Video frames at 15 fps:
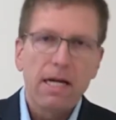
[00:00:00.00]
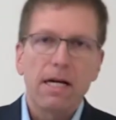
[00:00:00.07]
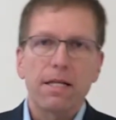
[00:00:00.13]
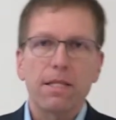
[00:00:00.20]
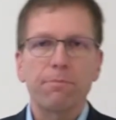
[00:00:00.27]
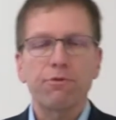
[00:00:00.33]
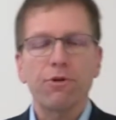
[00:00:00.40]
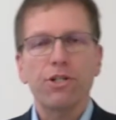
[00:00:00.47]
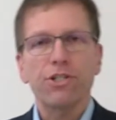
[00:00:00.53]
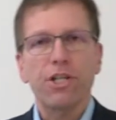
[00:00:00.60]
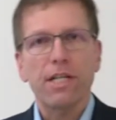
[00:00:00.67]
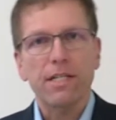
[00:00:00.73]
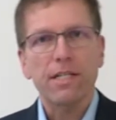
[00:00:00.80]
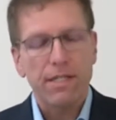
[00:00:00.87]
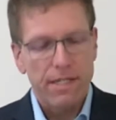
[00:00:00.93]
The
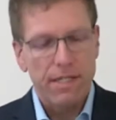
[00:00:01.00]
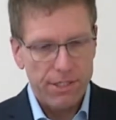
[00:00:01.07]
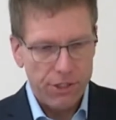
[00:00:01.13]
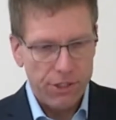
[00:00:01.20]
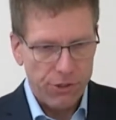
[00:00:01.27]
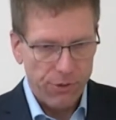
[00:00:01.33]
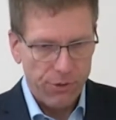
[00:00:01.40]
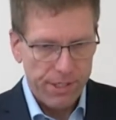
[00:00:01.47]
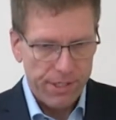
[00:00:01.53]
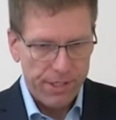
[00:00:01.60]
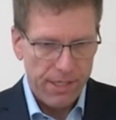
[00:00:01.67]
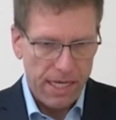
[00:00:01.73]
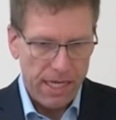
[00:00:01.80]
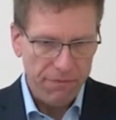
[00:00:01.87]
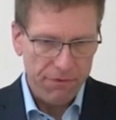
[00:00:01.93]
project is a joint
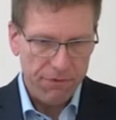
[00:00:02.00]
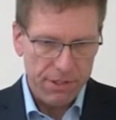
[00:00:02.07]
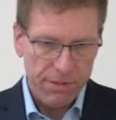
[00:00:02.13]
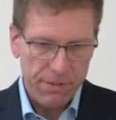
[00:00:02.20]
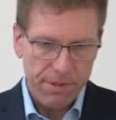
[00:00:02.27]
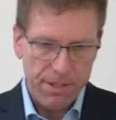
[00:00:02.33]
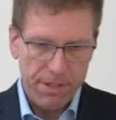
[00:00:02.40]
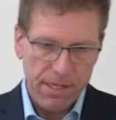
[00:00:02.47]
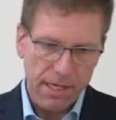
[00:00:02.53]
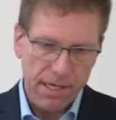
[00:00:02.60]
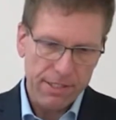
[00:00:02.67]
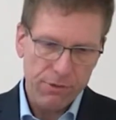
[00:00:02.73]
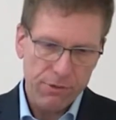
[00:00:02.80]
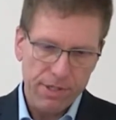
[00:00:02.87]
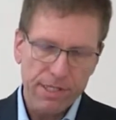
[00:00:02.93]
effort by the
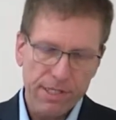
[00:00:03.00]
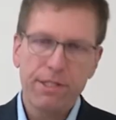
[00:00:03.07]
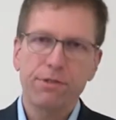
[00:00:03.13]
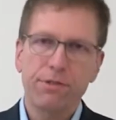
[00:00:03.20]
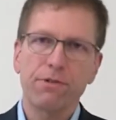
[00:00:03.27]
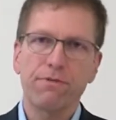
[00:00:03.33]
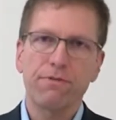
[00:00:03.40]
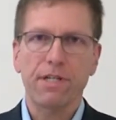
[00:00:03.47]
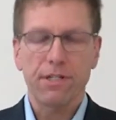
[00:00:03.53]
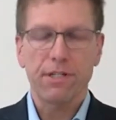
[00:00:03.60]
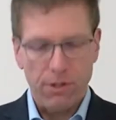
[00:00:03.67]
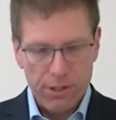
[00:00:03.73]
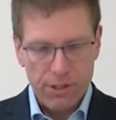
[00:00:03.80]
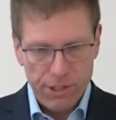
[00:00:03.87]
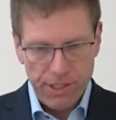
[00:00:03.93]
Karlsruhe Institute of
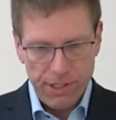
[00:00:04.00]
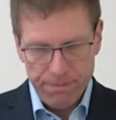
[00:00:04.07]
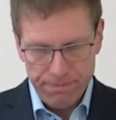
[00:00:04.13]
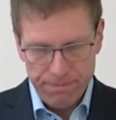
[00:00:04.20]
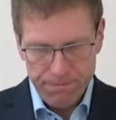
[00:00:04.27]
Technology,